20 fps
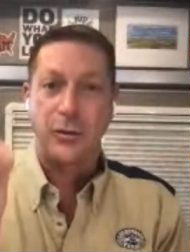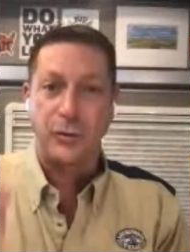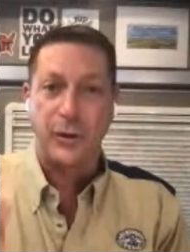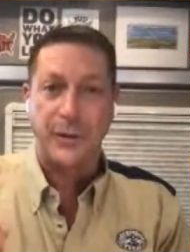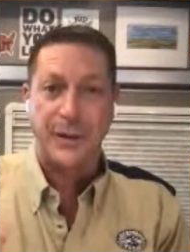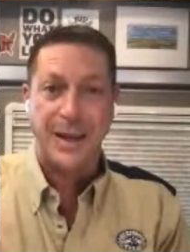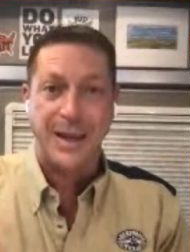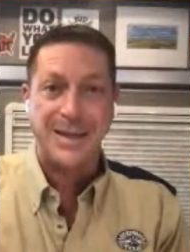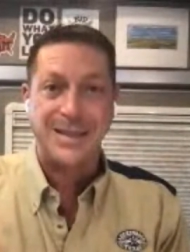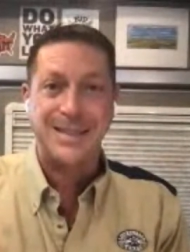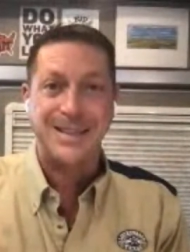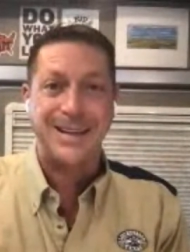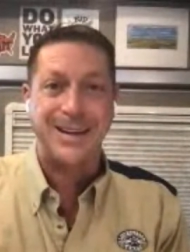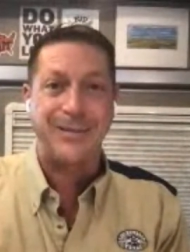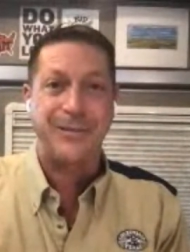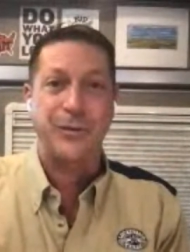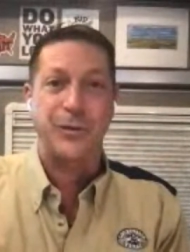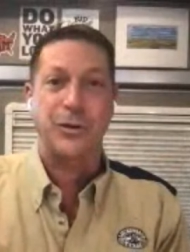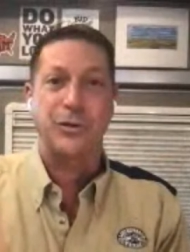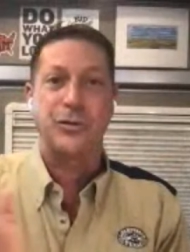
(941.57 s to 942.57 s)
and run the A
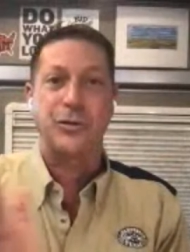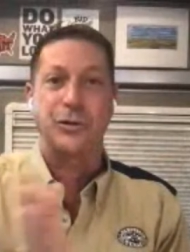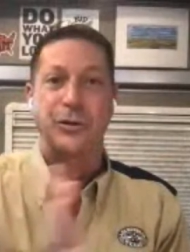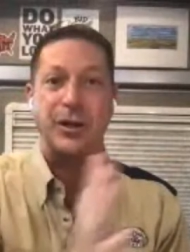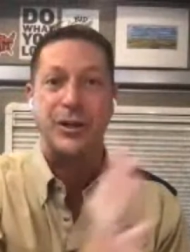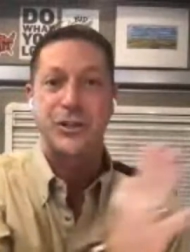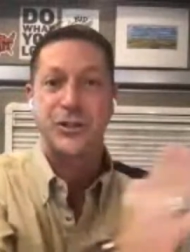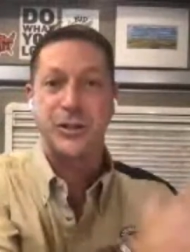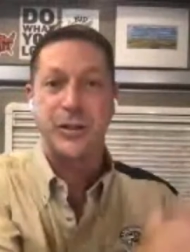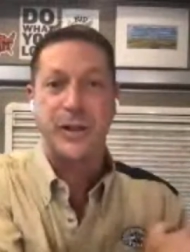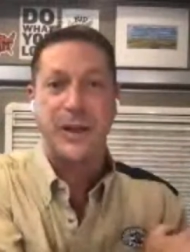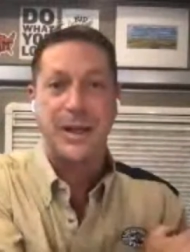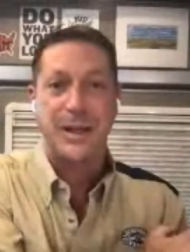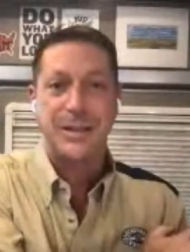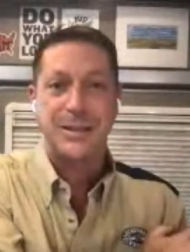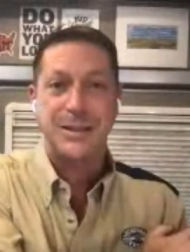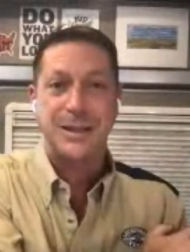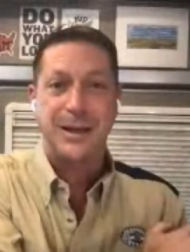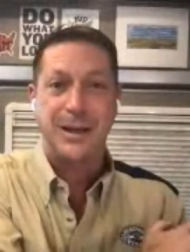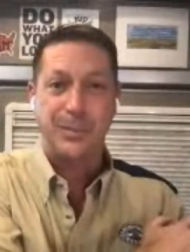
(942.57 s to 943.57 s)
C for the duration of
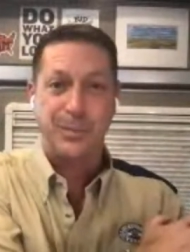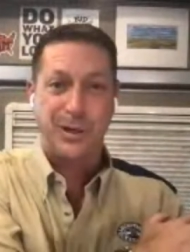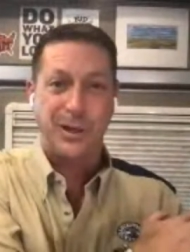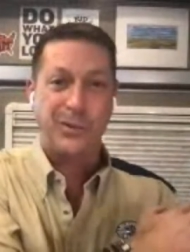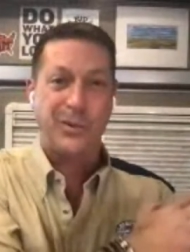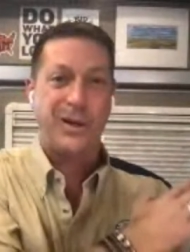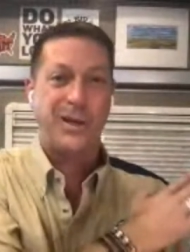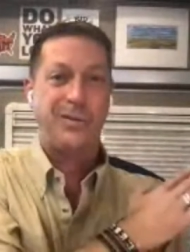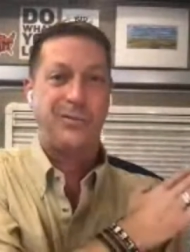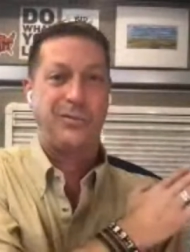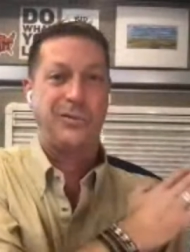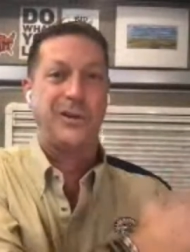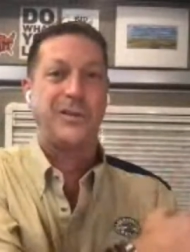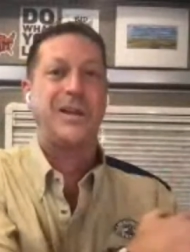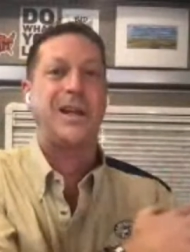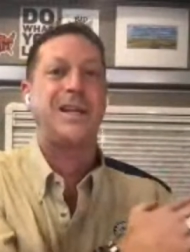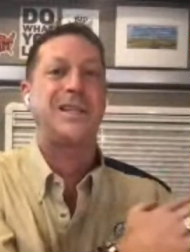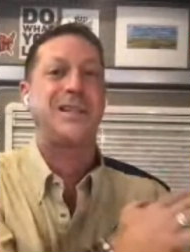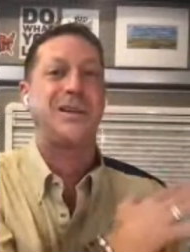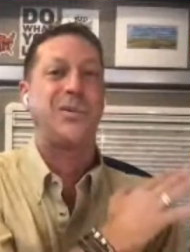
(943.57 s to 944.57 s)
that. And by the way,
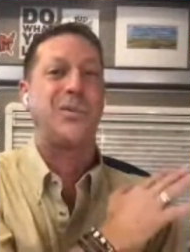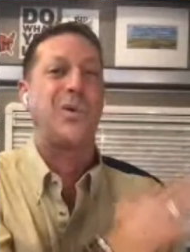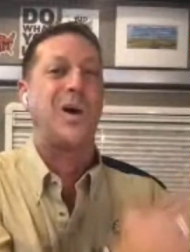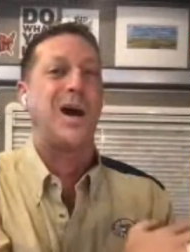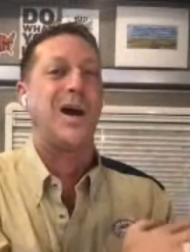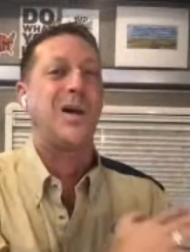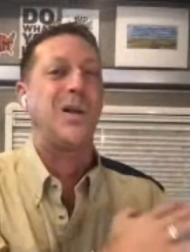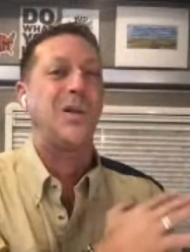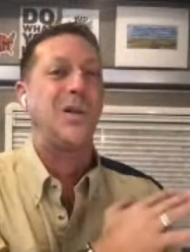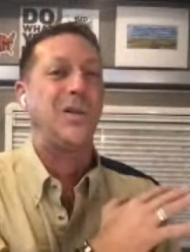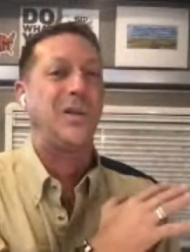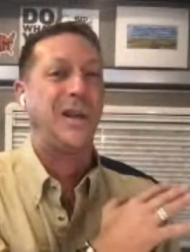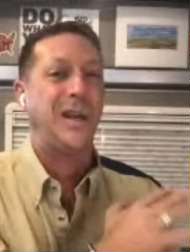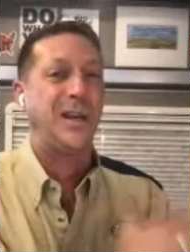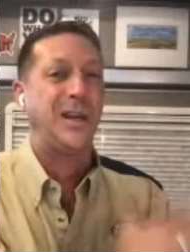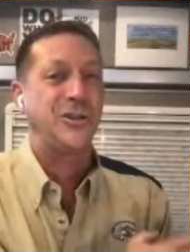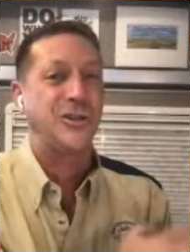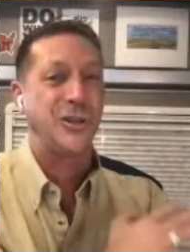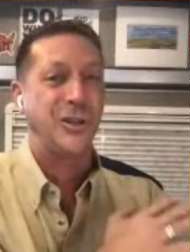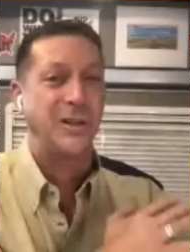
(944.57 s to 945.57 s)
run the A C while
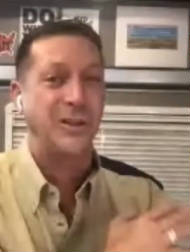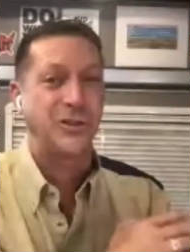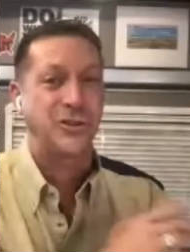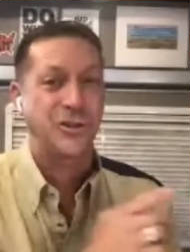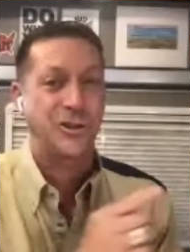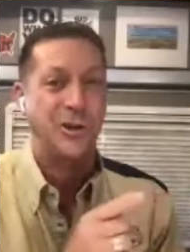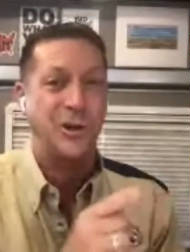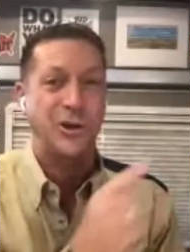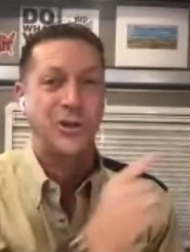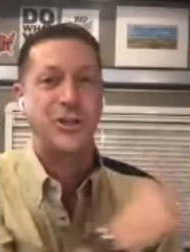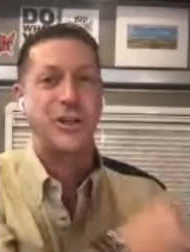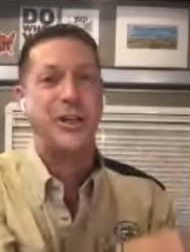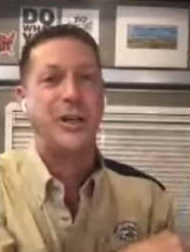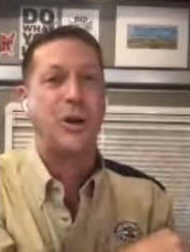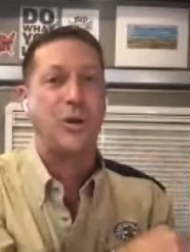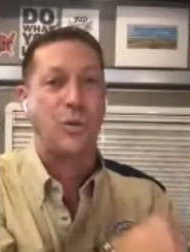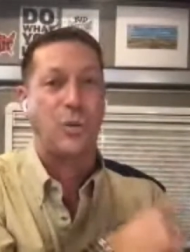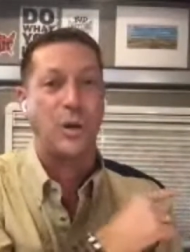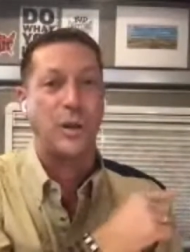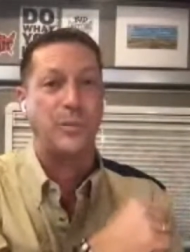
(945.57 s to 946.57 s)
the engine is
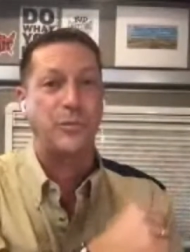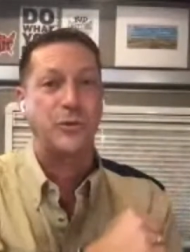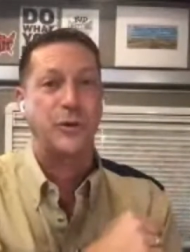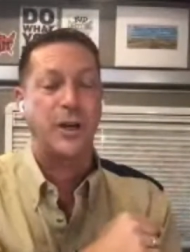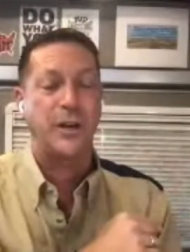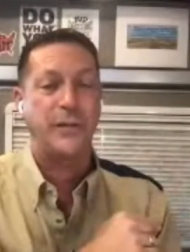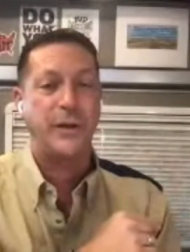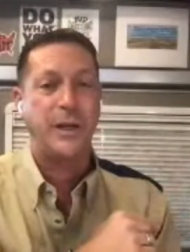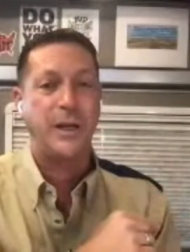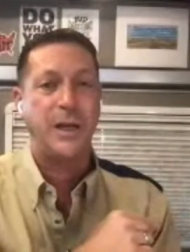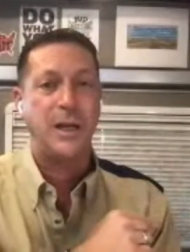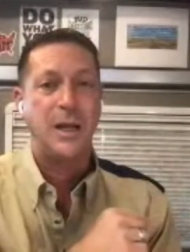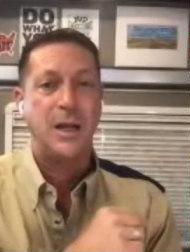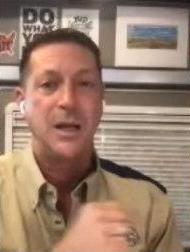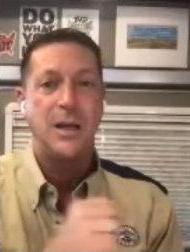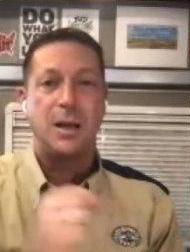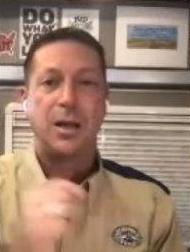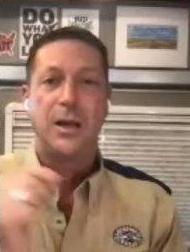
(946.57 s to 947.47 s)
charging or while I'm driving.